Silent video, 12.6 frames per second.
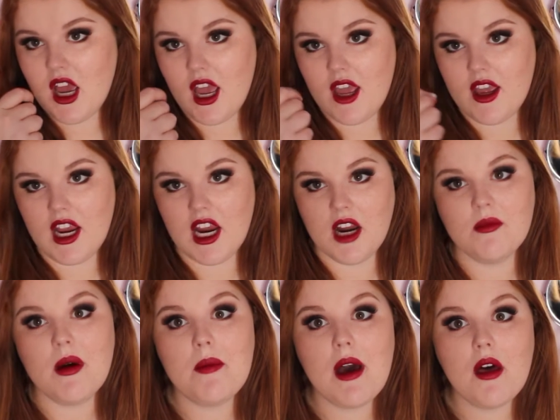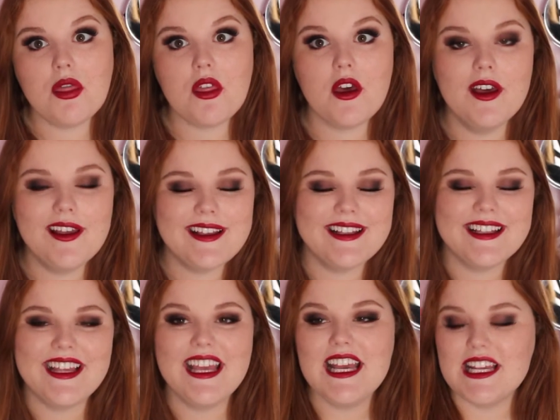I have hair in my mouth.
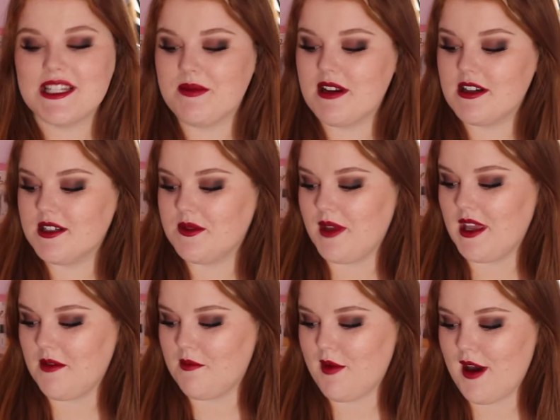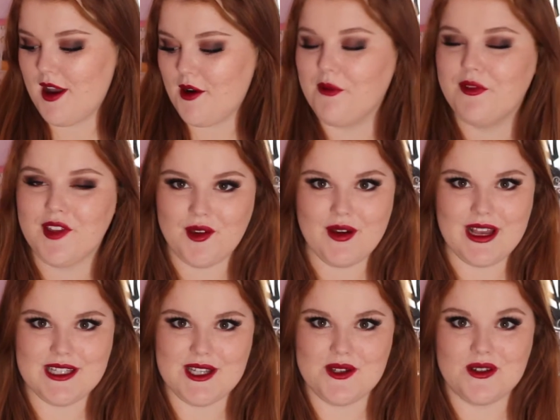It's bittersweet, but hopefully you
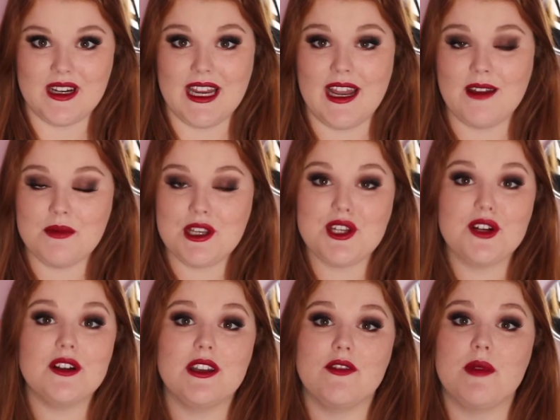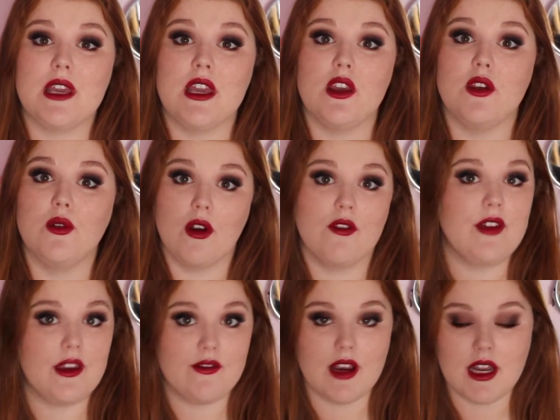guys enjoy it, and be sure to leave me your
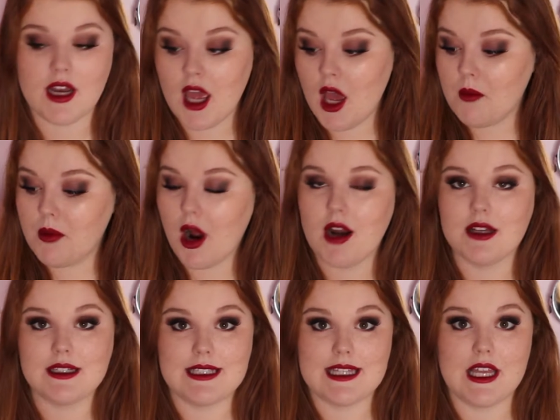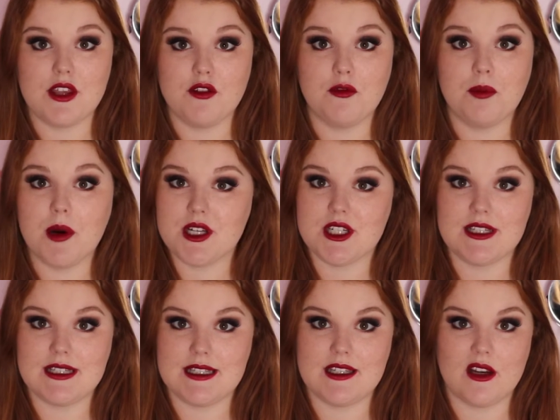favorite products that you've
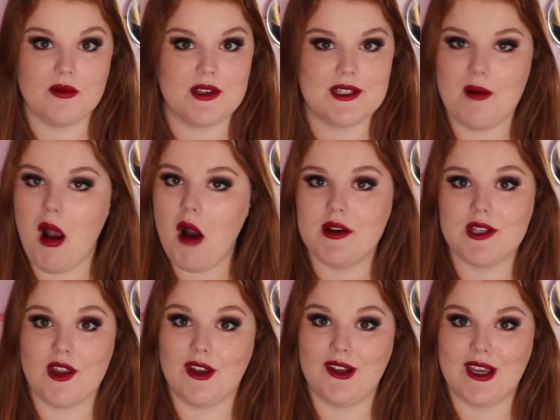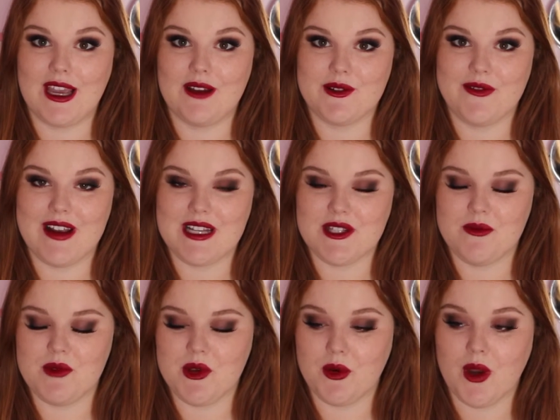purchased this year because I'm always on the lookout to find
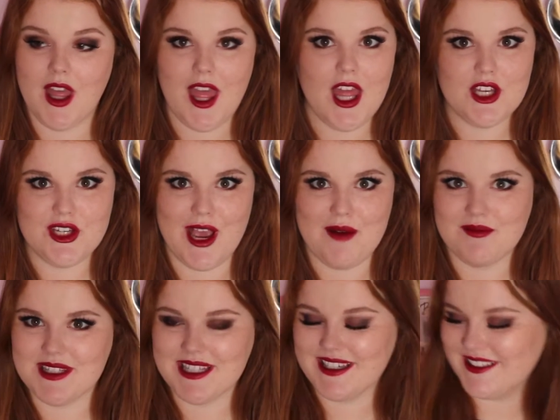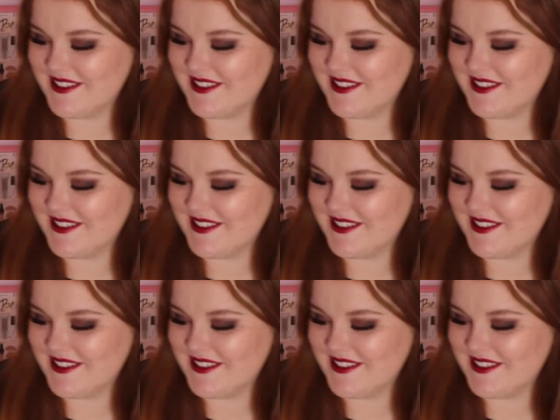some new gems.